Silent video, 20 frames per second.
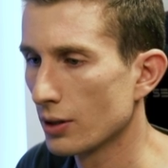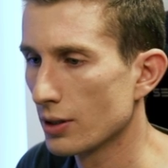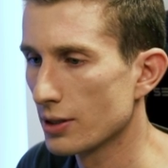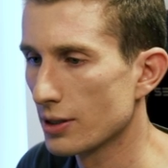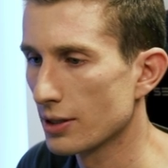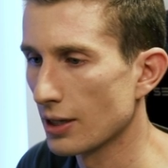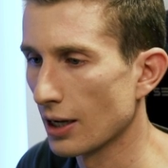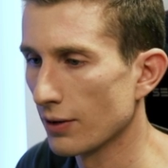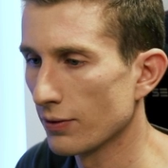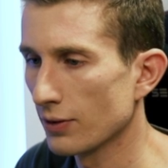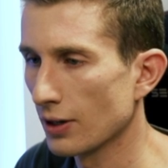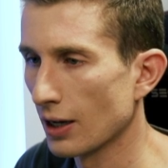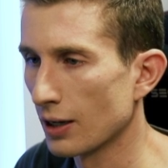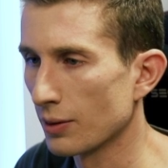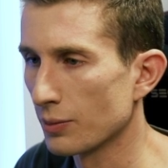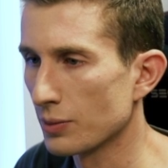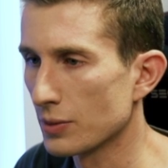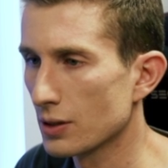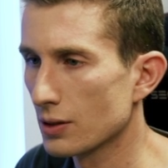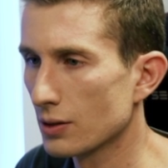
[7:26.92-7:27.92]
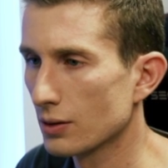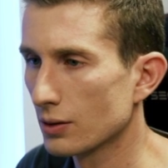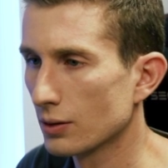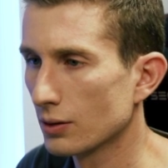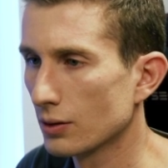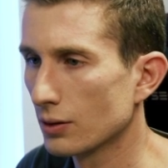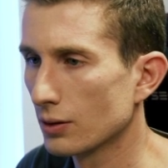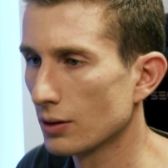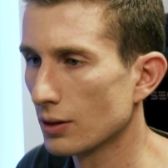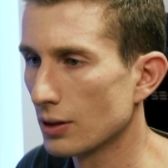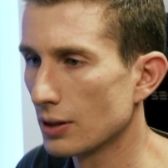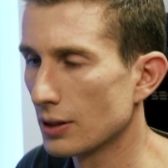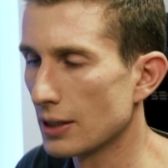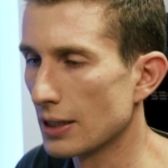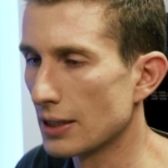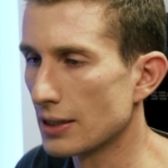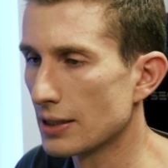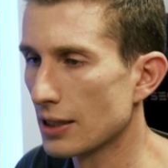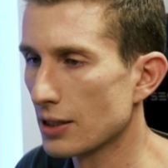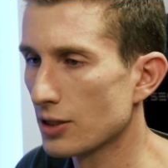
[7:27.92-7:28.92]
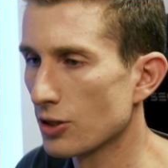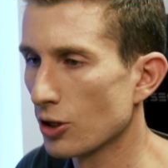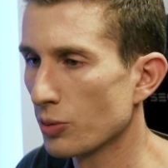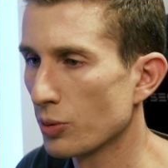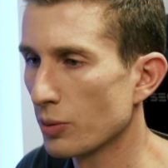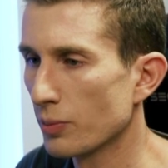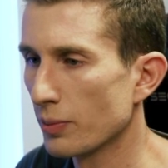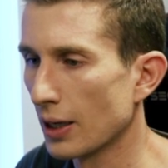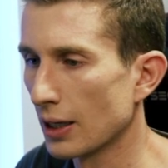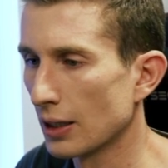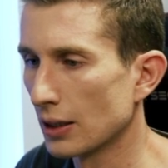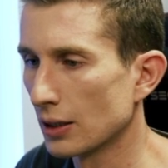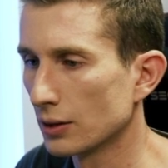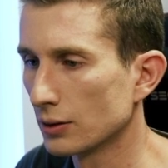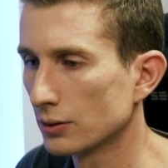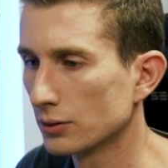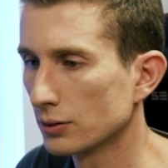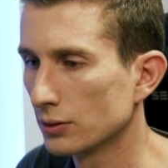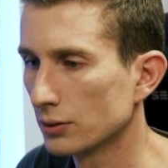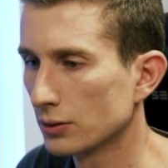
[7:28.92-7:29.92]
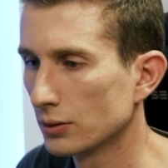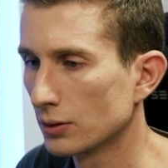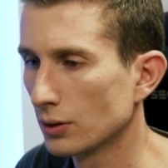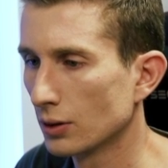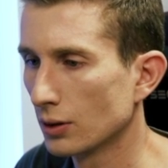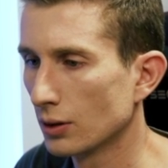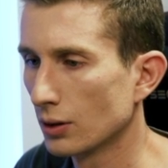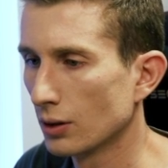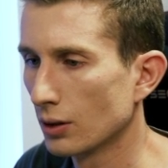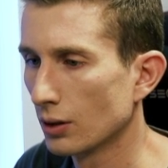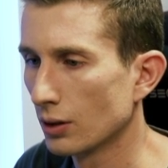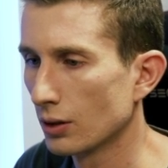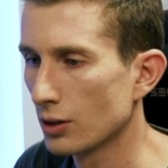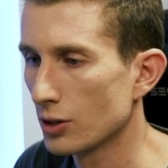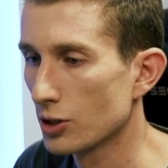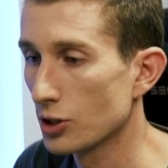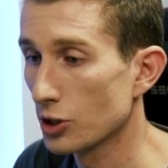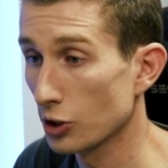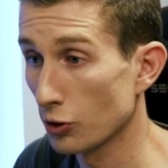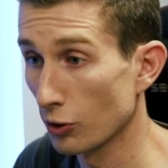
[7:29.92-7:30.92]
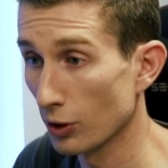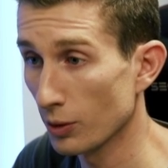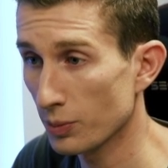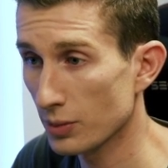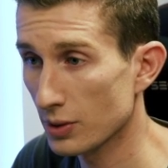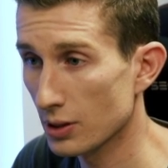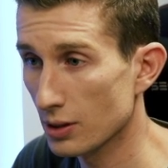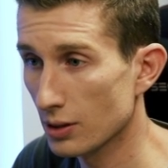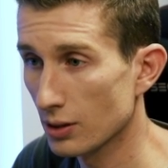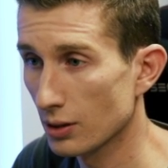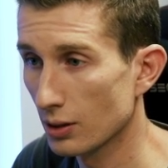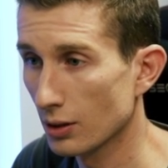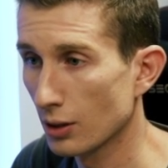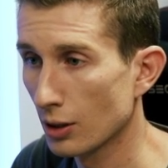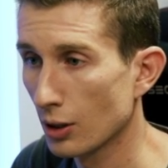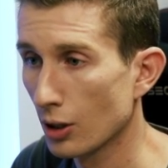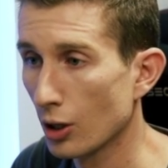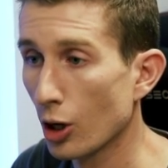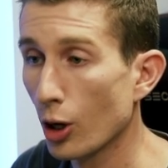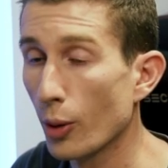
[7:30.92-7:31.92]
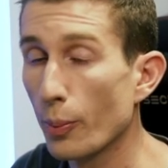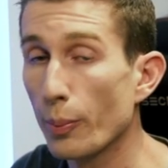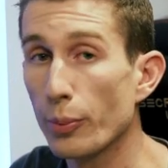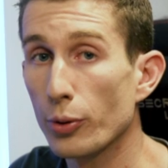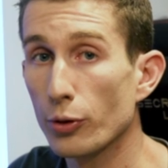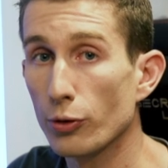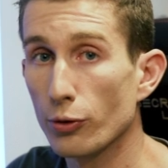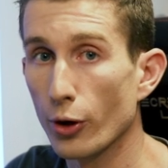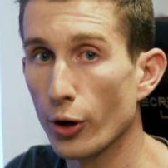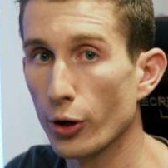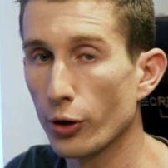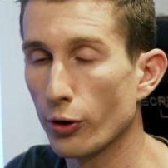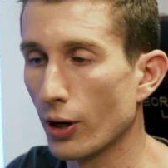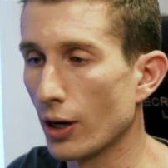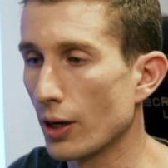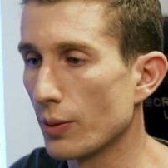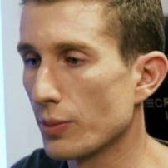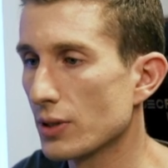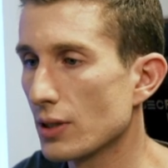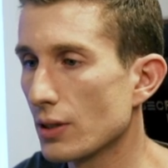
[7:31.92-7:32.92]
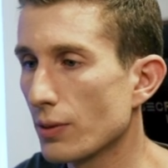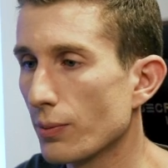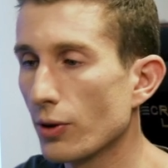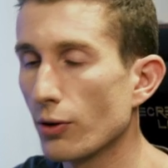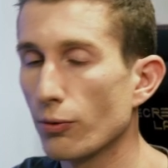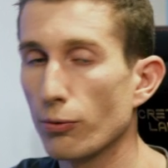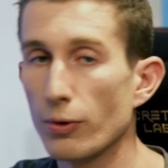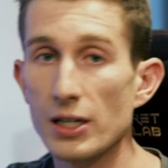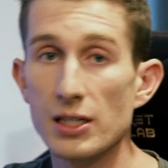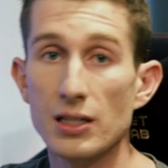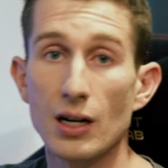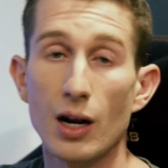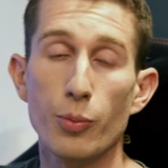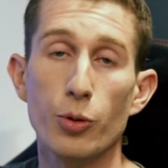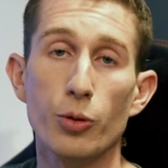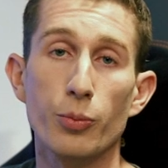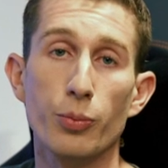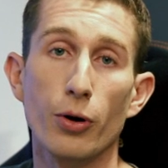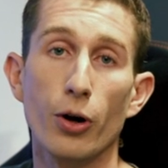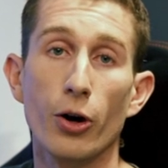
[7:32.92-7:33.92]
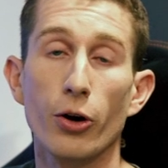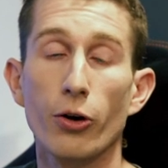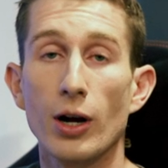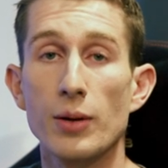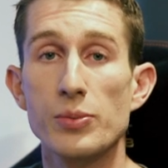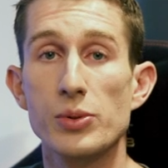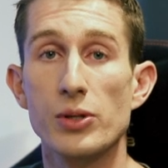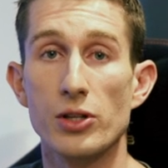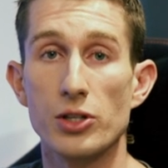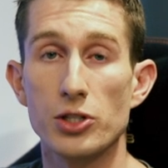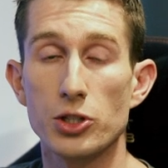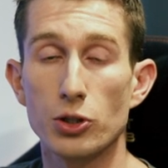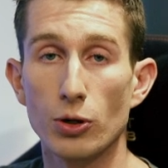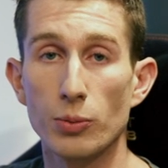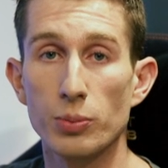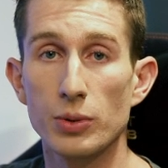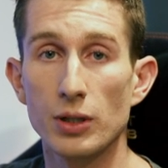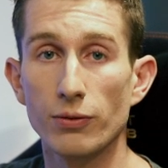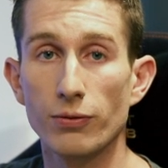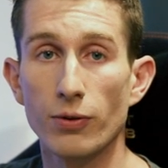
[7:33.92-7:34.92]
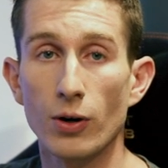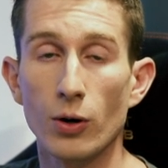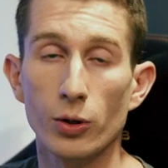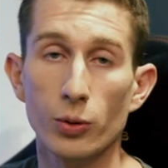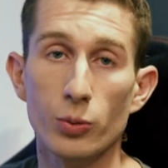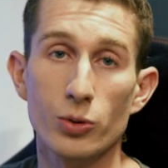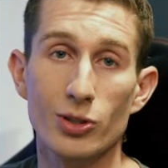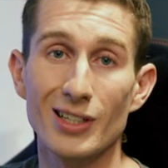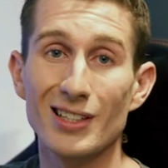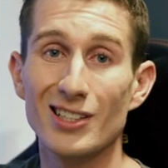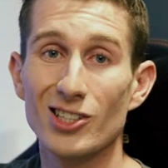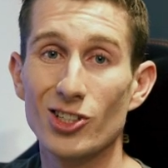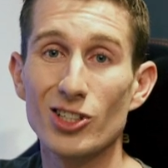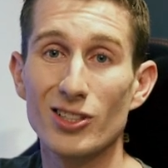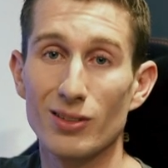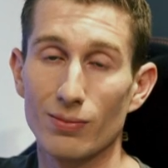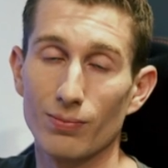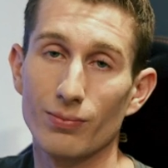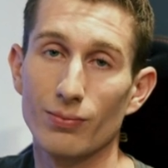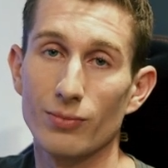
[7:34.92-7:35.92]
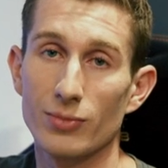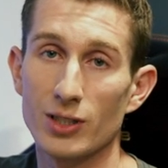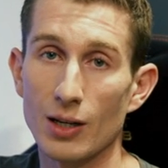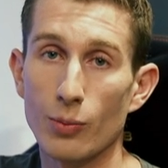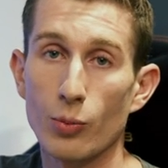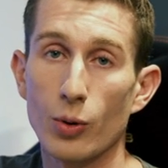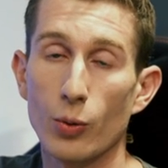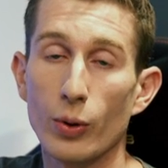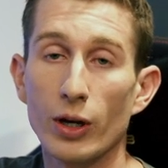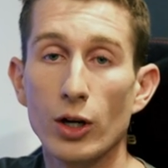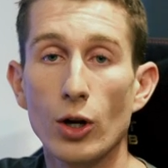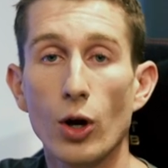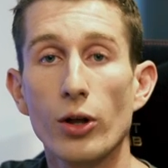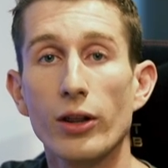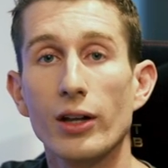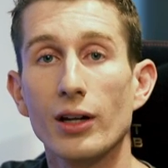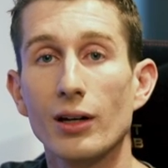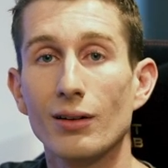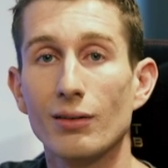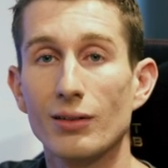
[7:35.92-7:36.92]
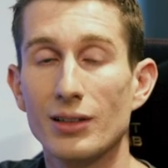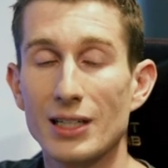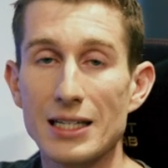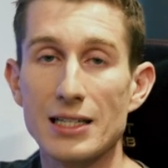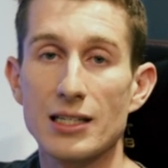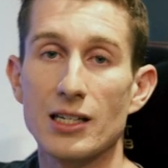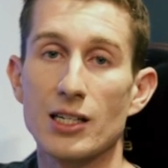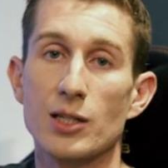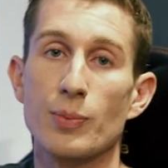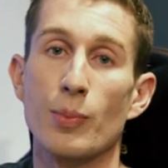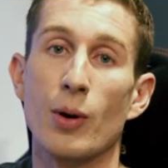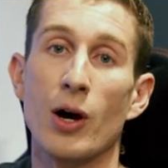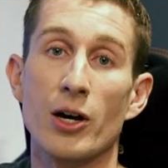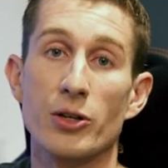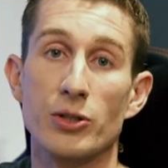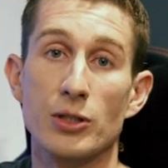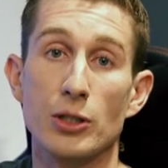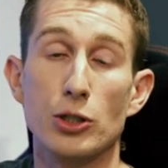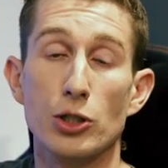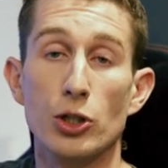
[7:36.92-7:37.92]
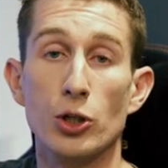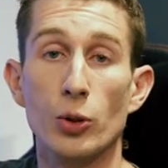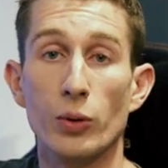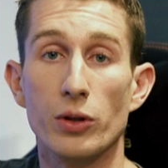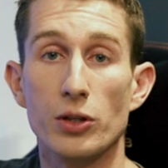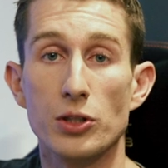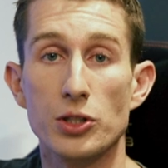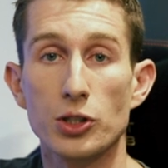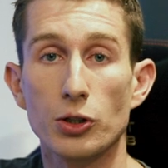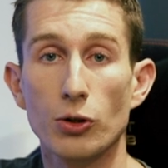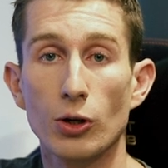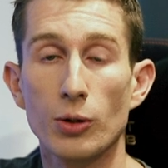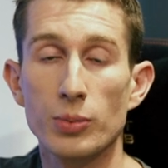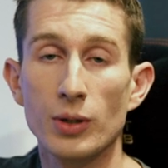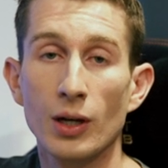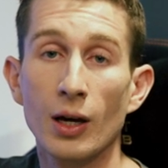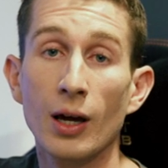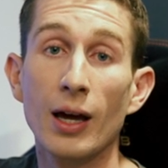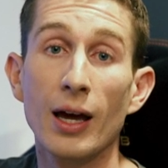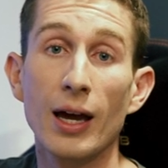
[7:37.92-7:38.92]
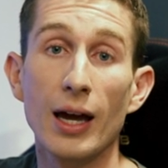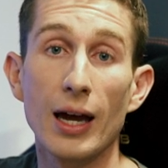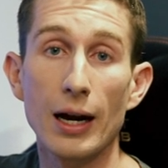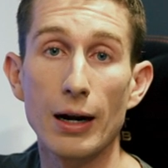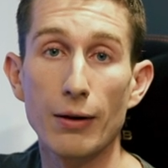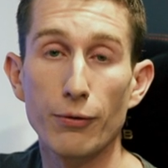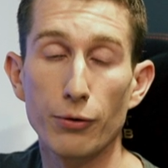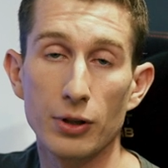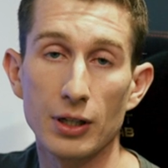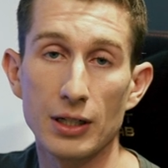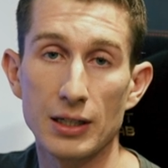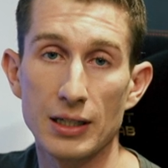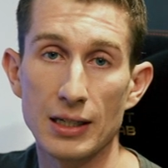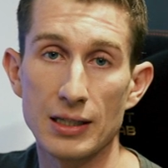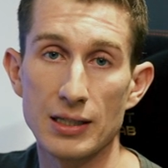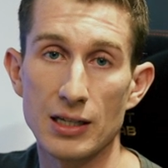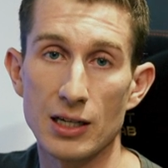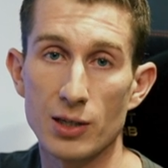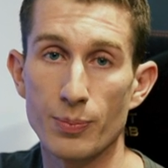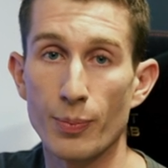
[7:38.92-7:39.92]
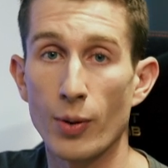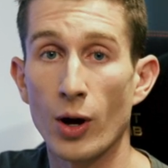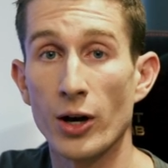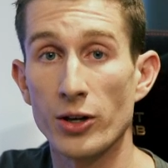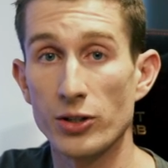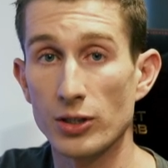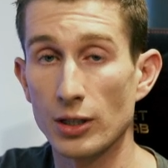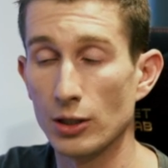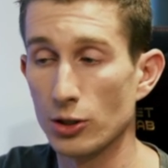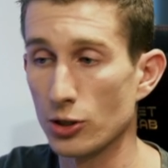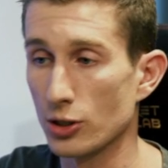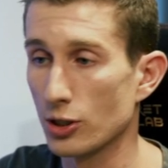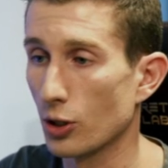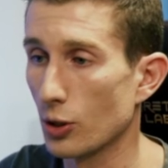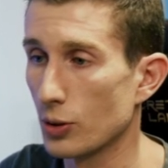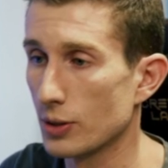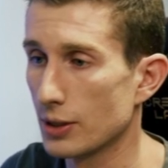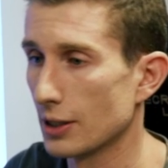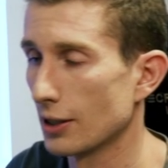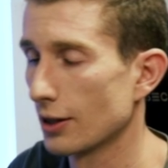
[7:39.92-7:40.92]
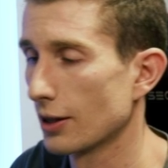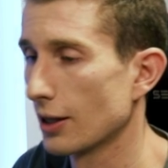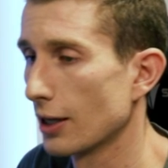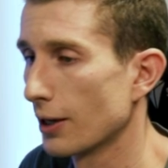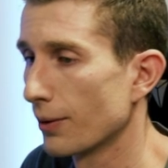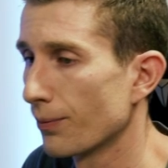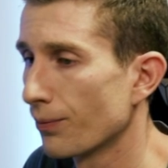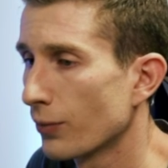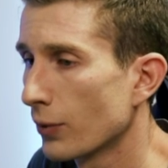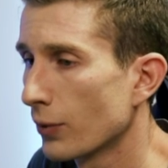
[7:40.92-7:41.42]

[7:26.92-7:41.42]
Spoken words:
Save Games, DCS Open Beta, Scripts, Programs. The reason I put Programs in the scripting folder was it's just somewhere we know that DCS BIOS is to do with the script. Everything DCS BIOS can just go sit there.